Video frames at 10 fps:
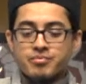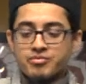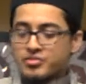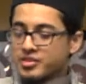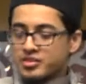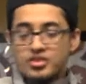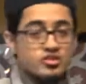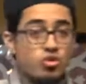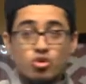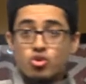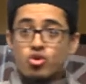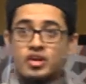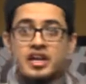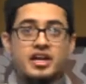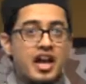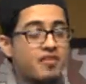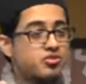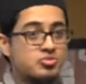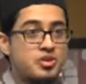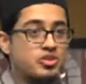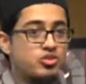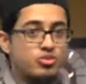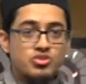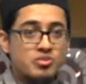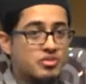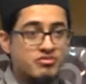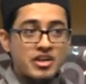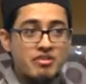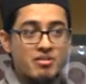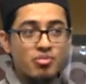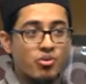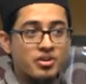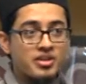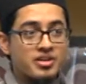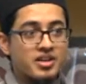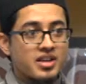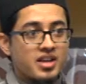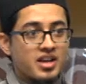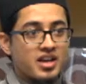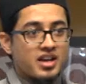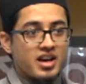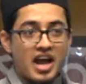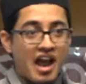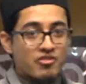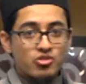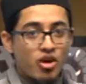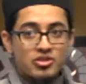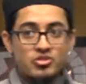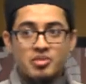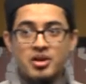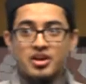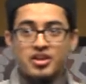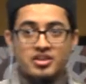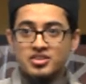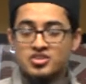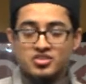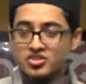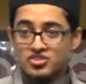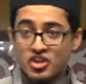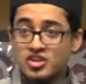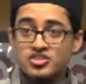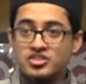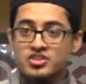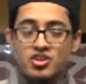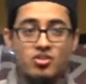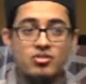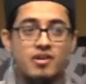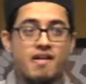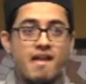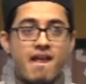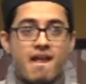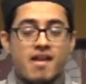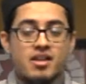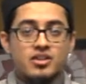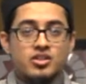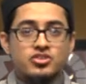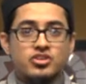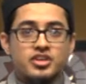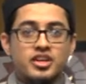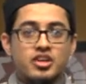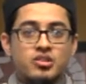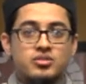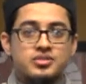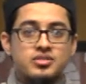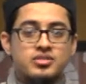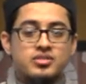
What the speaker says: He tells, no, king, I have to speak to you. It's something very important. I have to talk to you about it. It's urgent, you know? So the king goes,